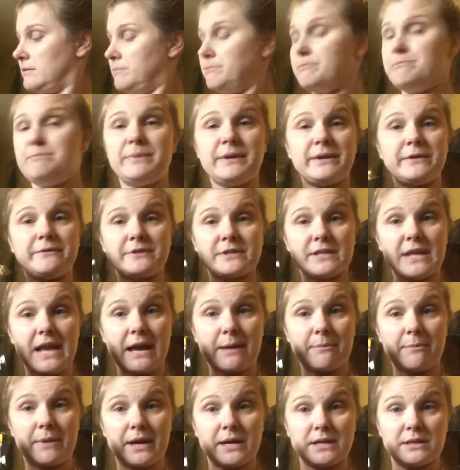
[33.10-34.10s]
beef snack
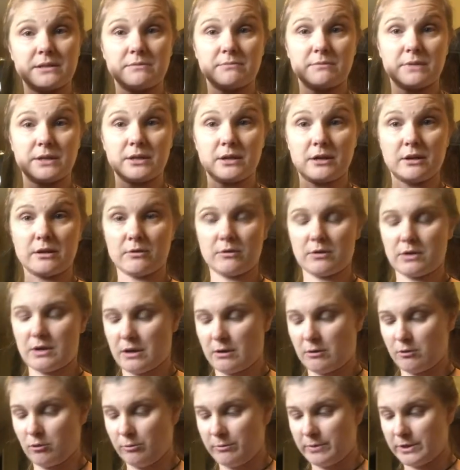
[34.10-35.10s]
bites my daughter and I
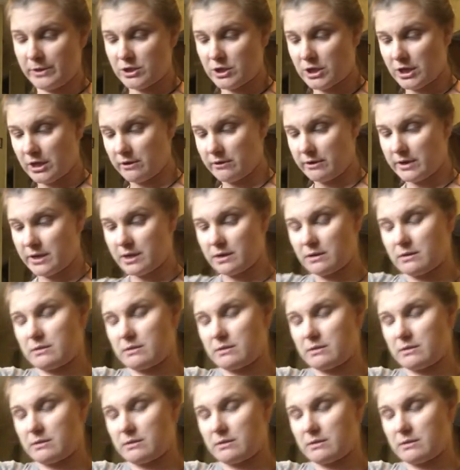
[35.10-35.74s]
will be sharing.